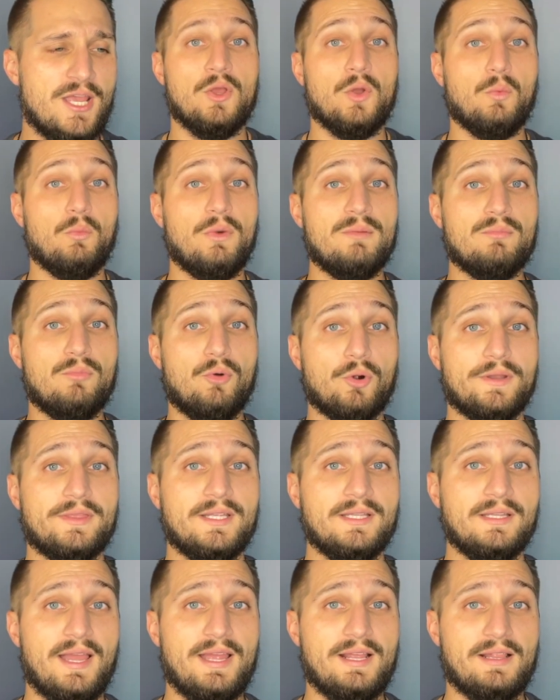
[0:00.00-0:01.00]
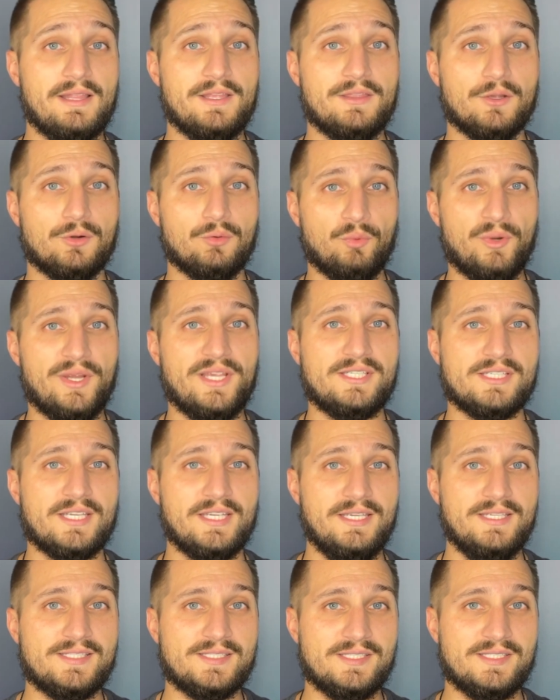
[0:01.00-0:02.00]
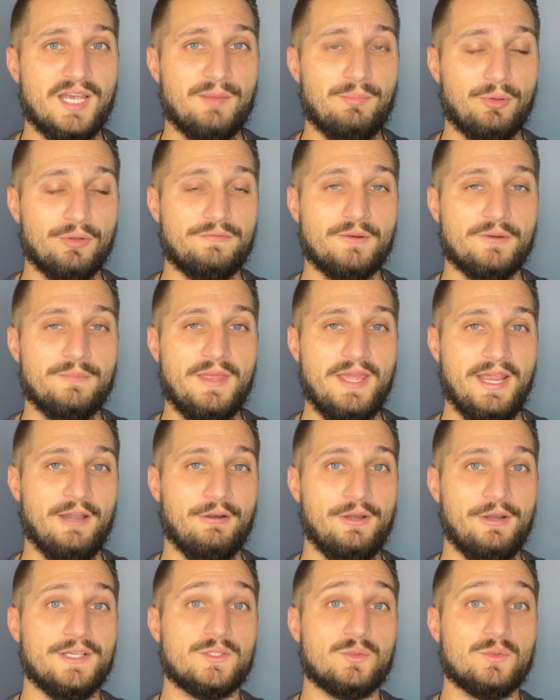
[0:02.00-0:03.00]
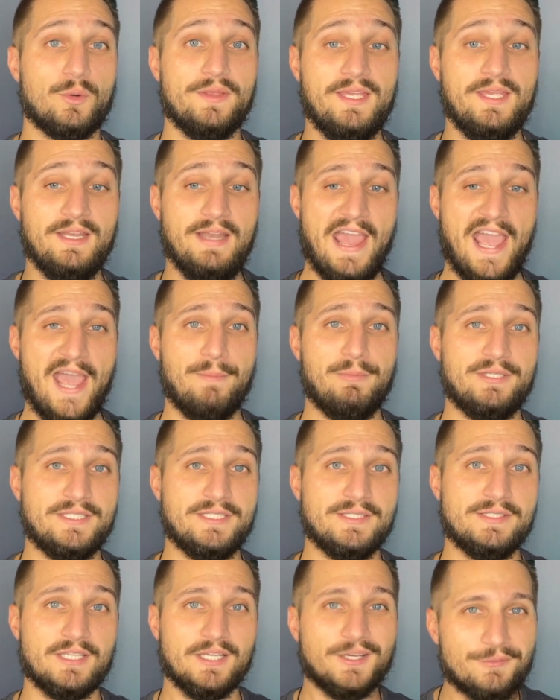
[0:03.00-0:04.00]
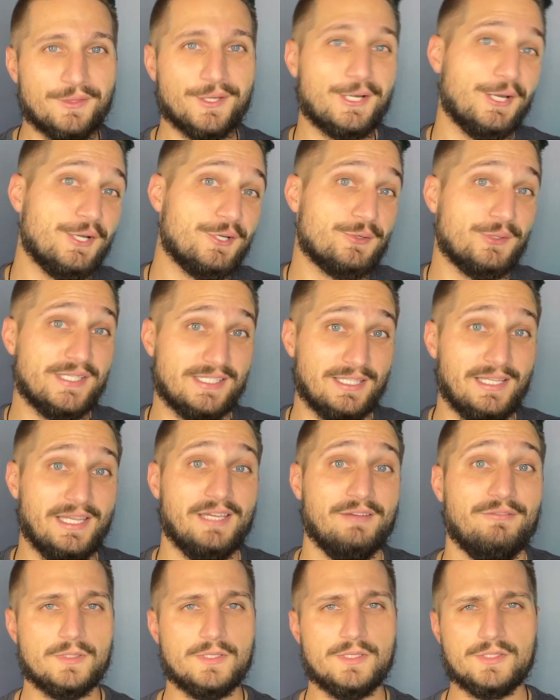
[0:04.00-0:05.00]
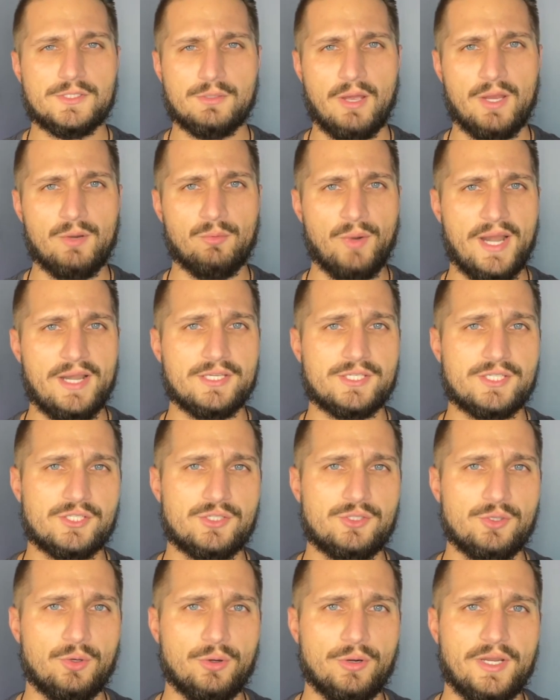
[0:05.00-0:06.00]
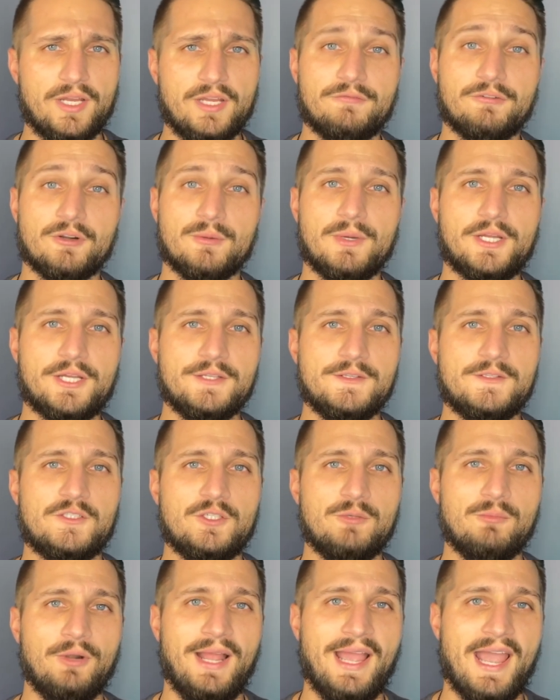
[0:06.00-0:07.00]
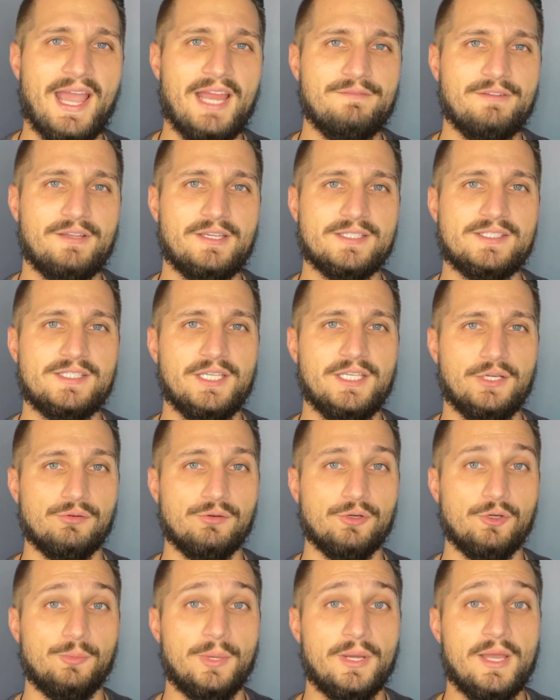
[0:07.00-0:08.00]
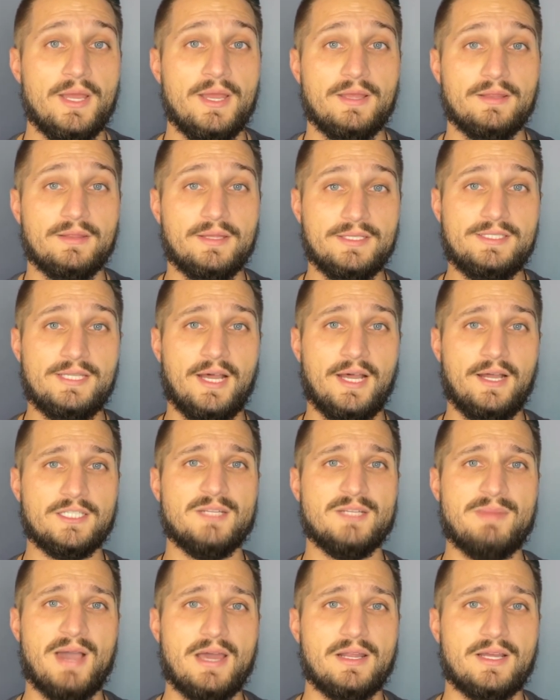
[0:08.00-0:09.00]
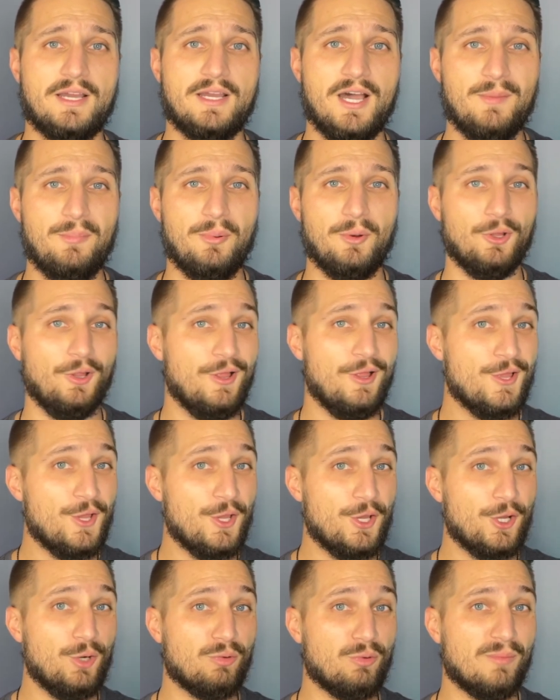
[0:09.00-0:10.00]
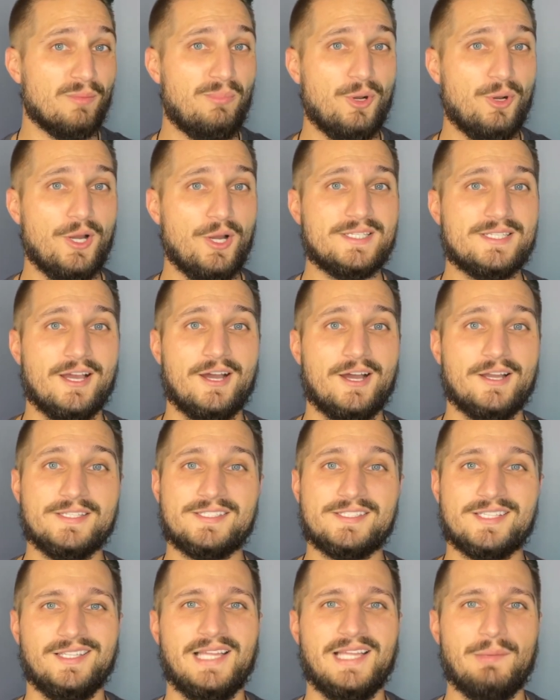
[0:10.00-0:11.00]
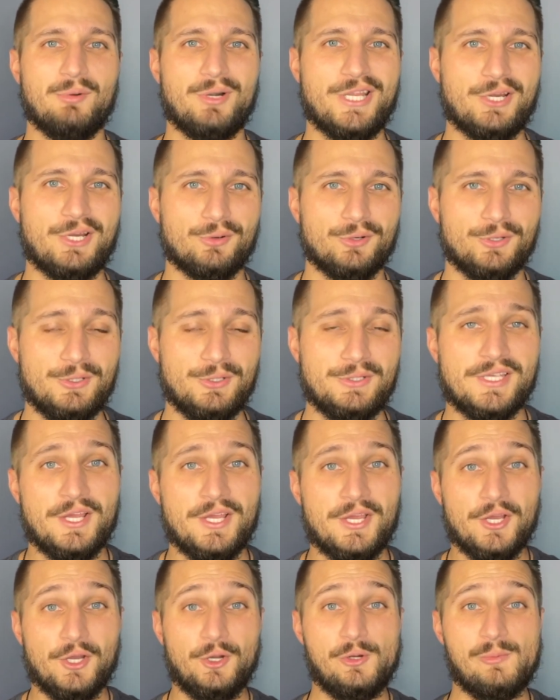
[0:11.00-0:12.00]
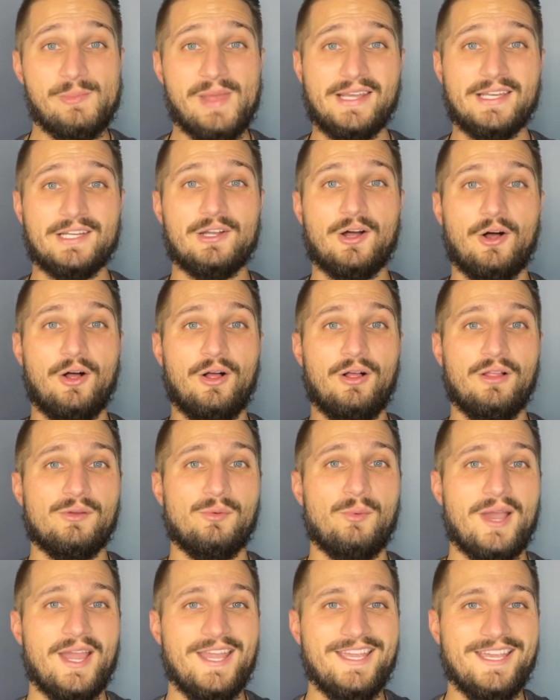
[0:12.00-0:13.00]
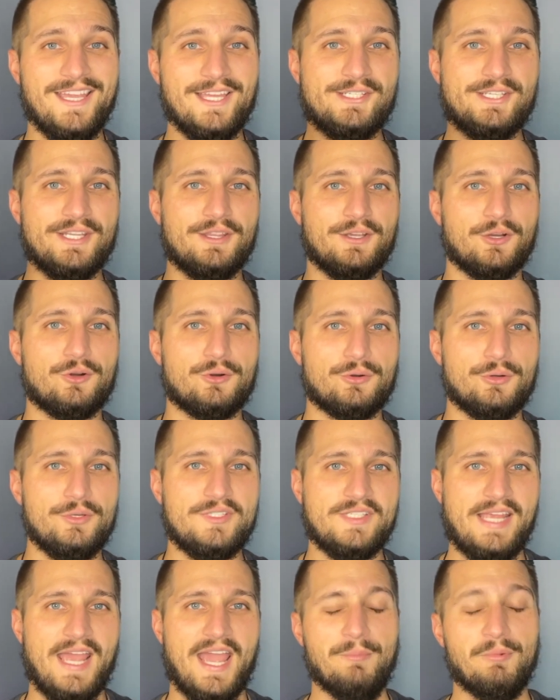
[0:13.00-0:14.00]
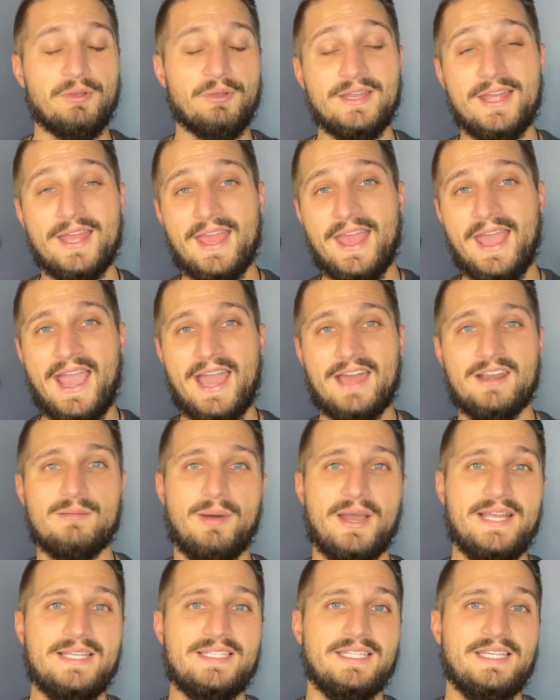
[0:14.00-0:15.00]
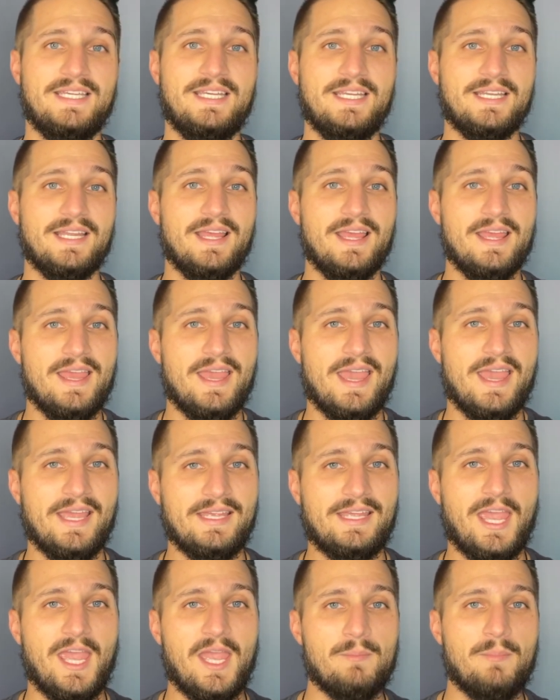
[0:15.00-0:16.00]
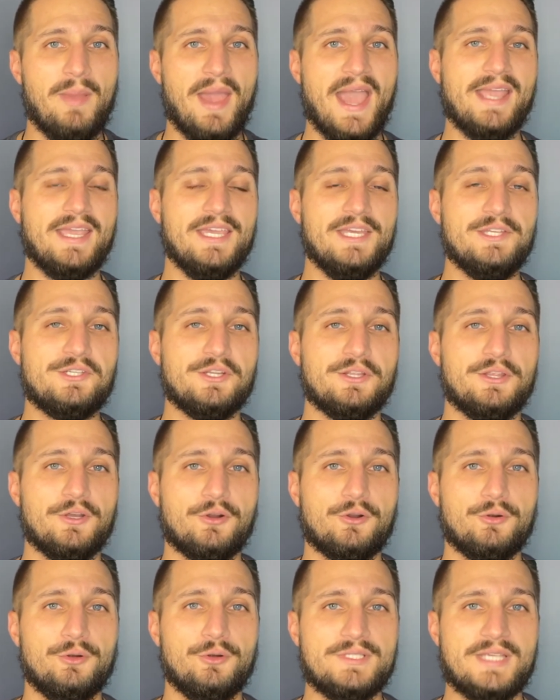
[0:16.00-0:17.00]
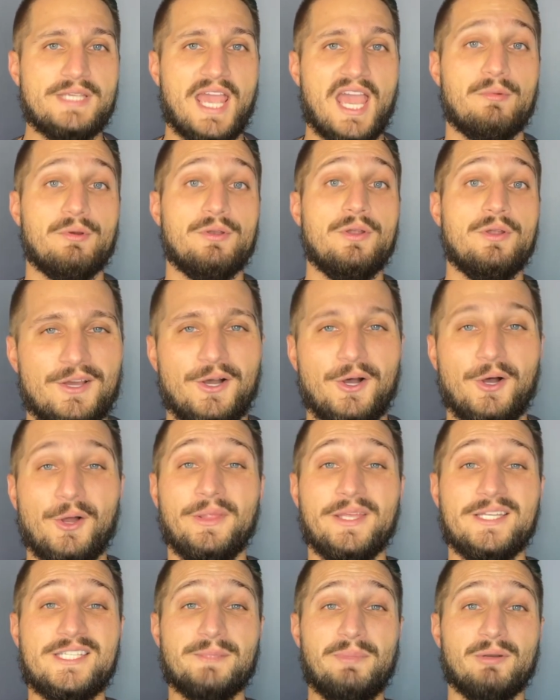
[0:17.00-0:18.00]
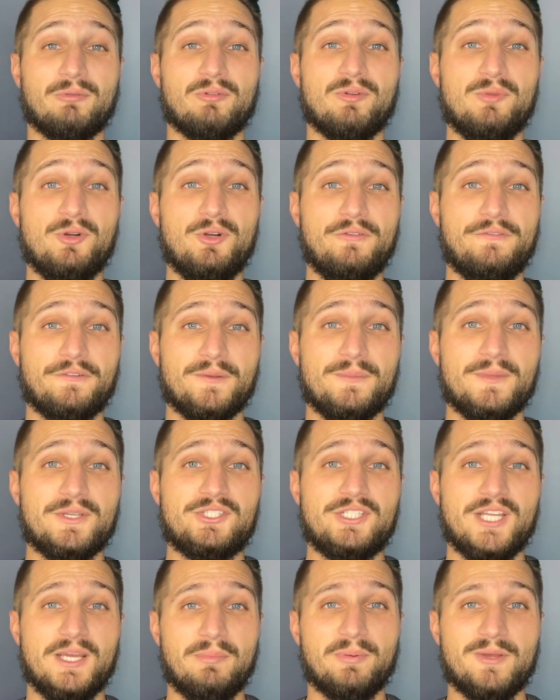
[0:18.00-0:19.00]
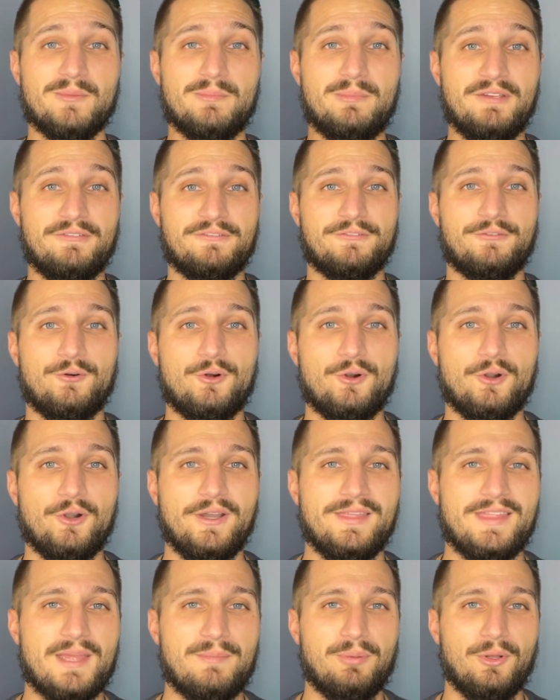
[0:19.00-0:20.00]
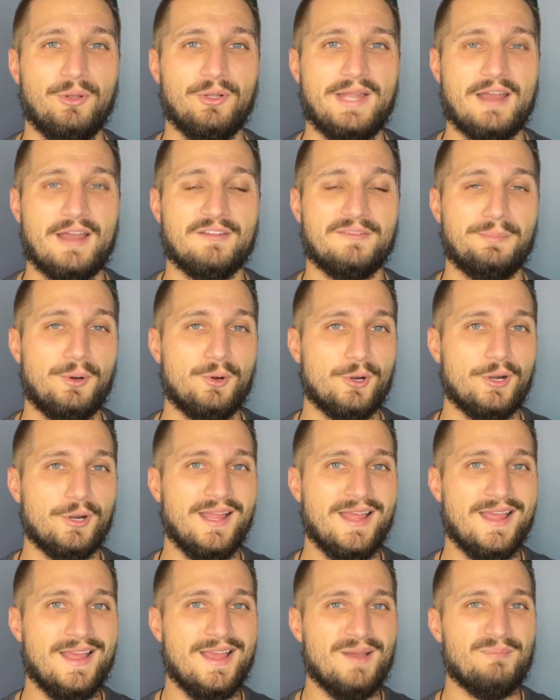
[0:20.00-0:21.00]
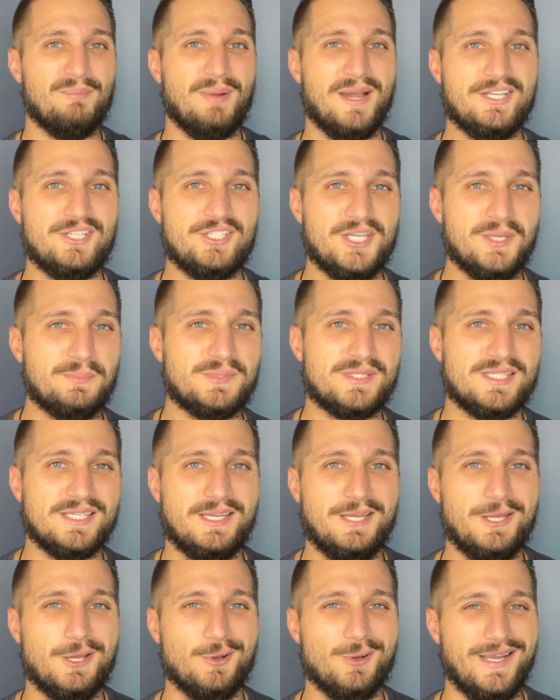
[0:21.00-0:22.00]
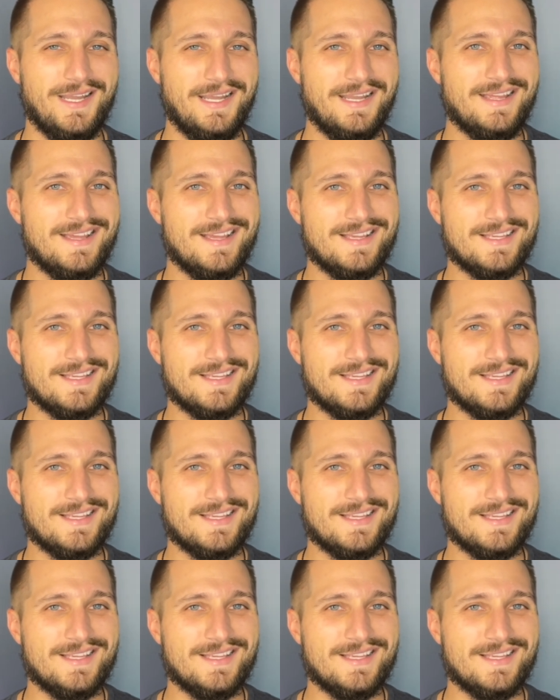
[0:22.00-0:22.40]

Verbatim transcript: when more than likely the risk is sampled from the areas where the inhabitants of the countries live. So I read a story from a consumer advocacy group that talked about a couple who were booked on a celebrity cruise who made it all the way into their cruise cabin, had a bite to eat, and came back into their cruise cabin only to be removed from the ship before they pulled out of port by ship security.